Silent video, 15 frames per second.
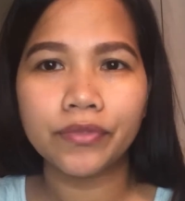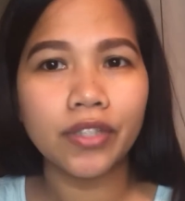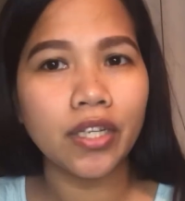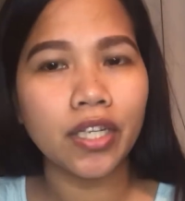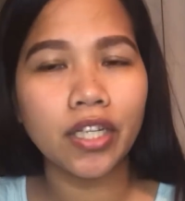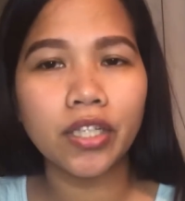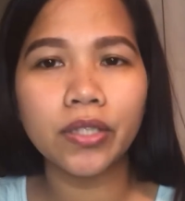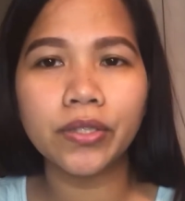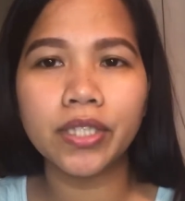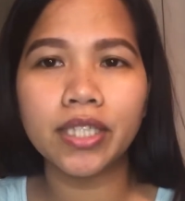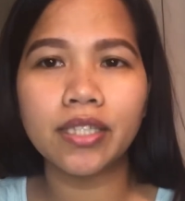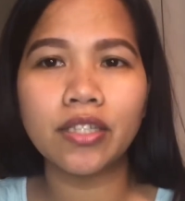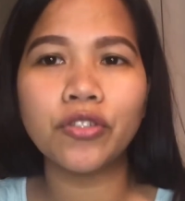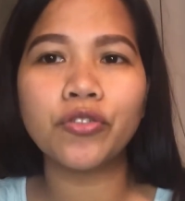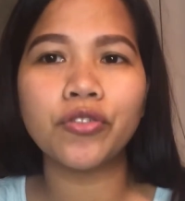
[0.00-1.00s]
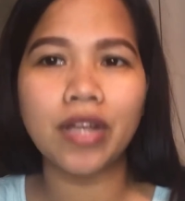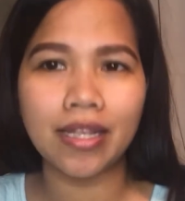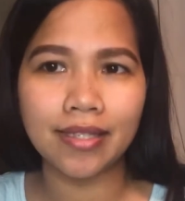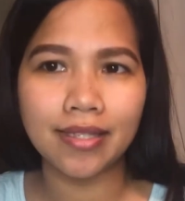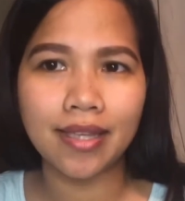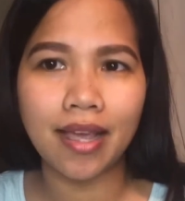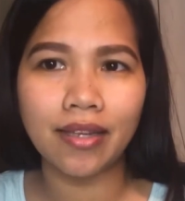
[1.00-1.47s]
including the
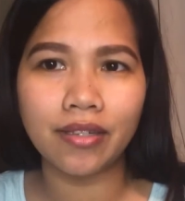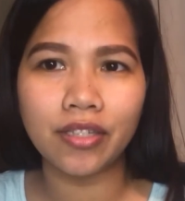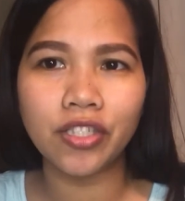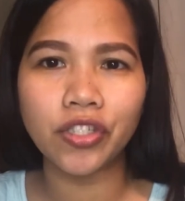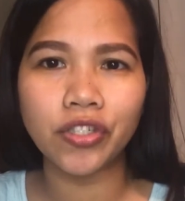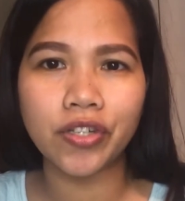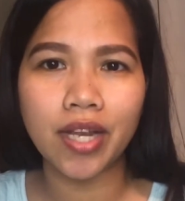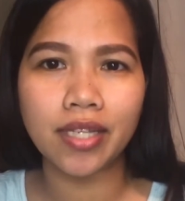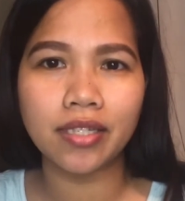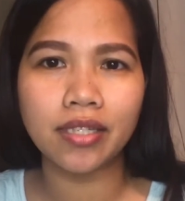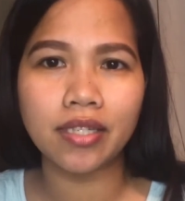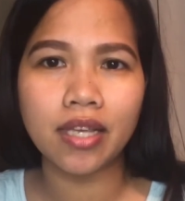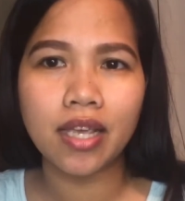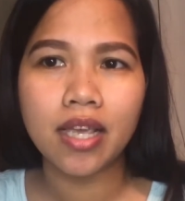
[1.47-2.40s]
strengths and interests